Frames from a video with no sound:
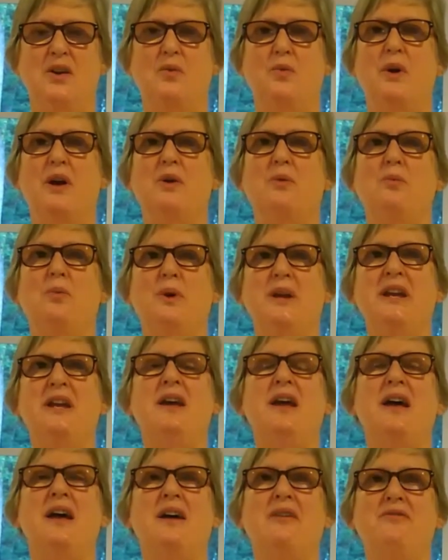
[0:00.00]
where we
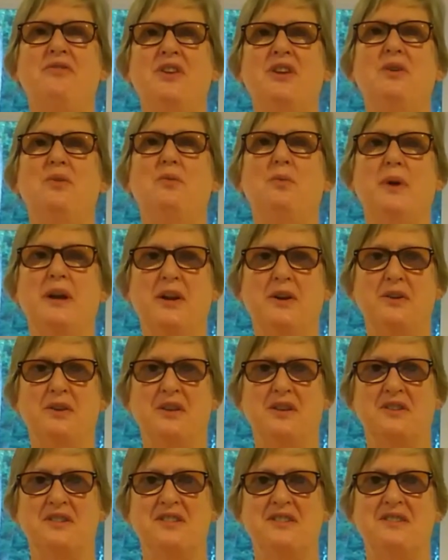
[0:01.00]
have the
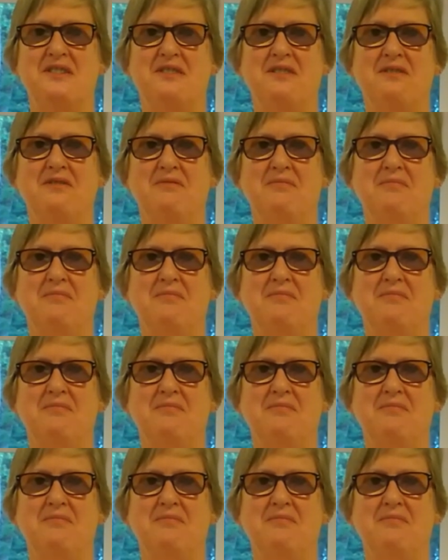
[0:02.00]
awareness